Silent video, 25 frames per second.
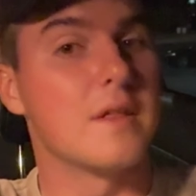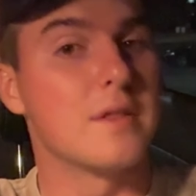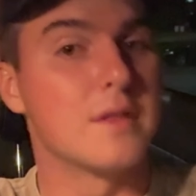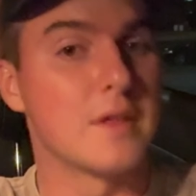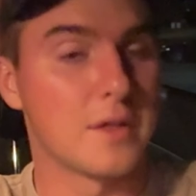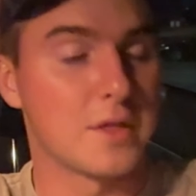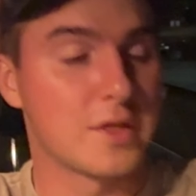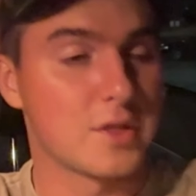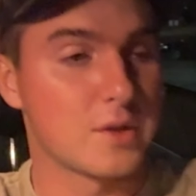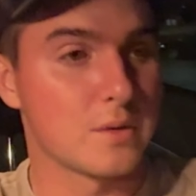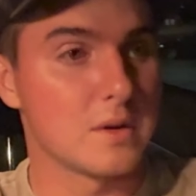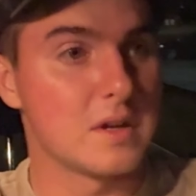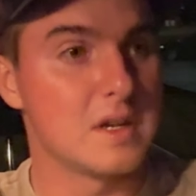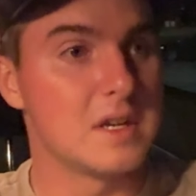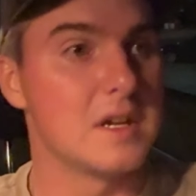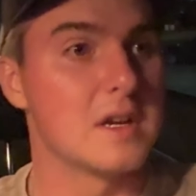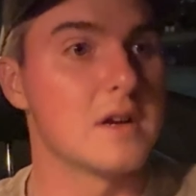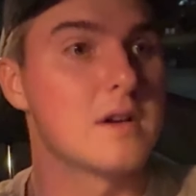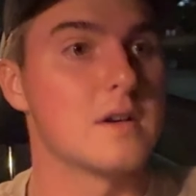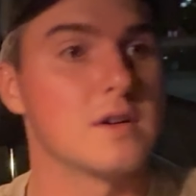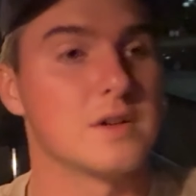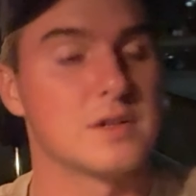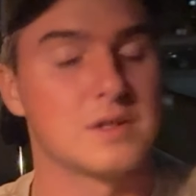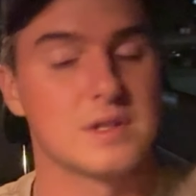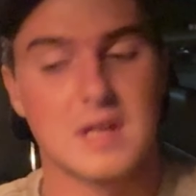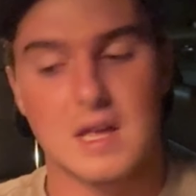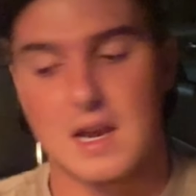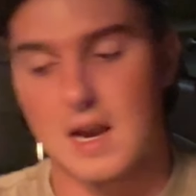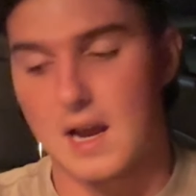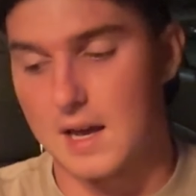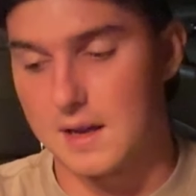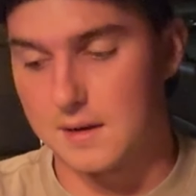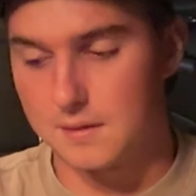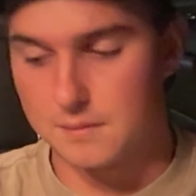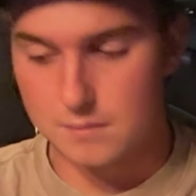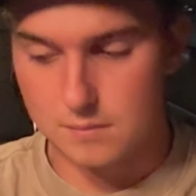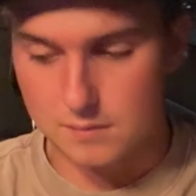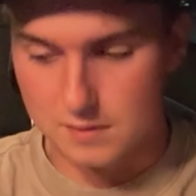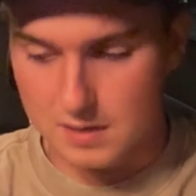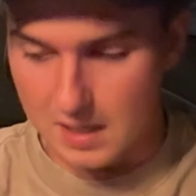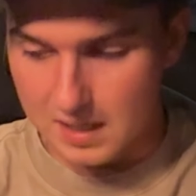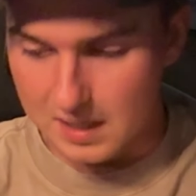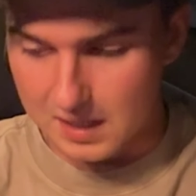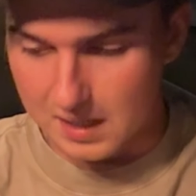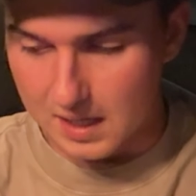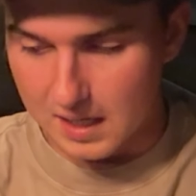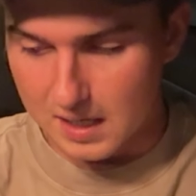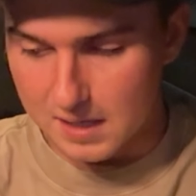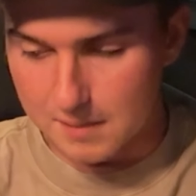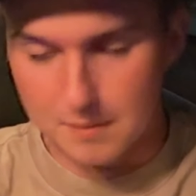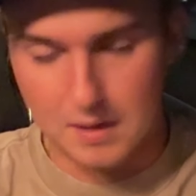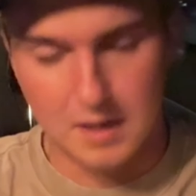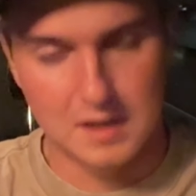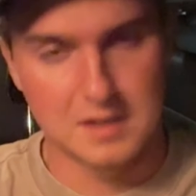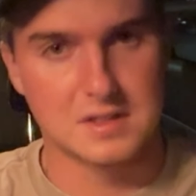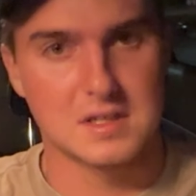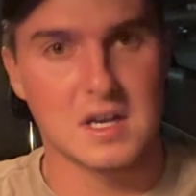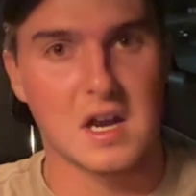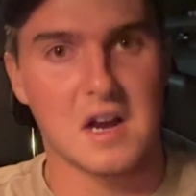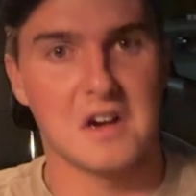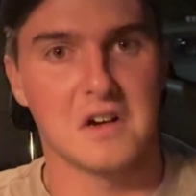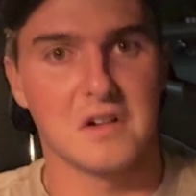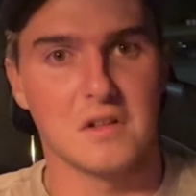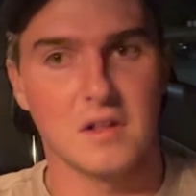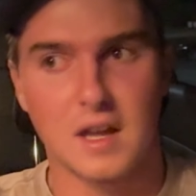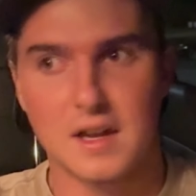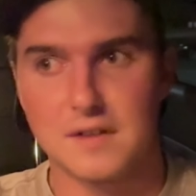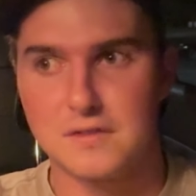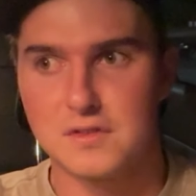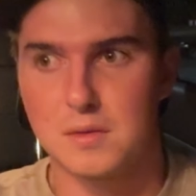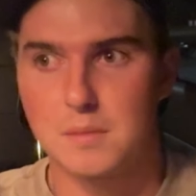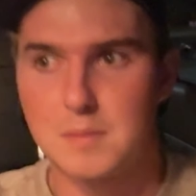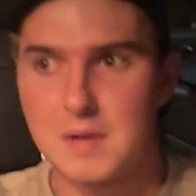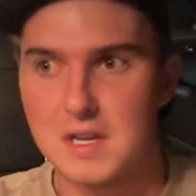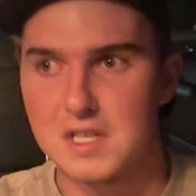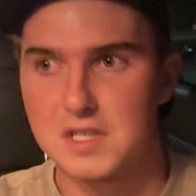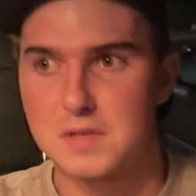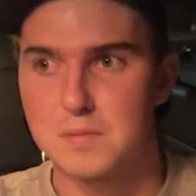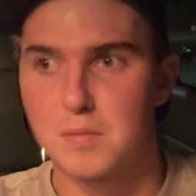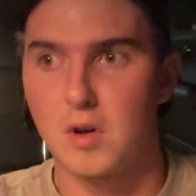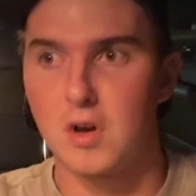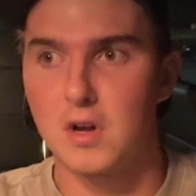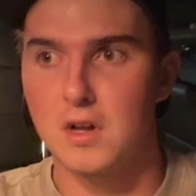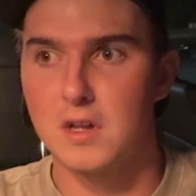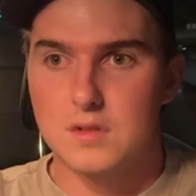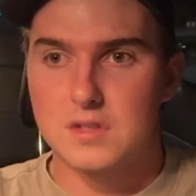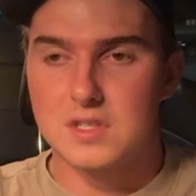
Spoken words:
the 3 years that I dedicated my entire life to baseball.